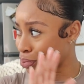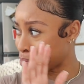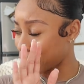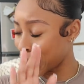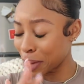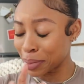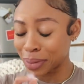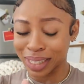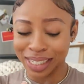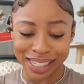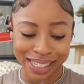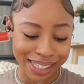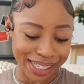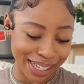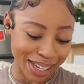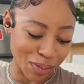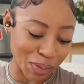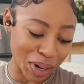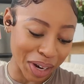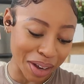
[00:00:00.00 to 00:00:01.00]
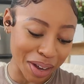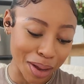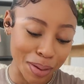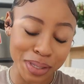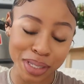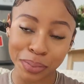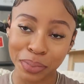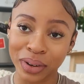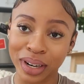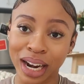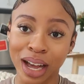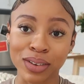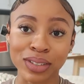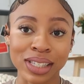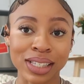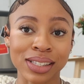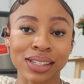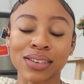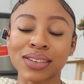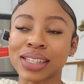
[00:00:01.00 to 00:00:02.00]
Baby, listen, when it comes to
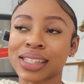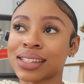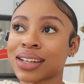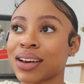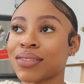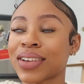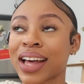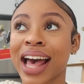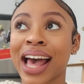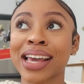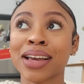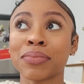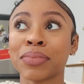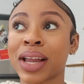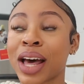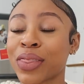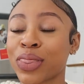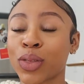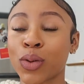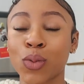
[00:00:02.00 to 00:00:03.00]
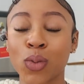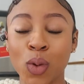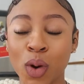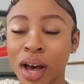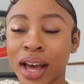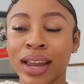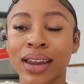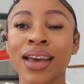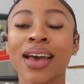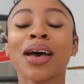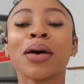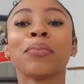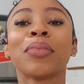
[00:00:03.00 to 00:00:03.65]
pronouncing certain stuff, I am not the one.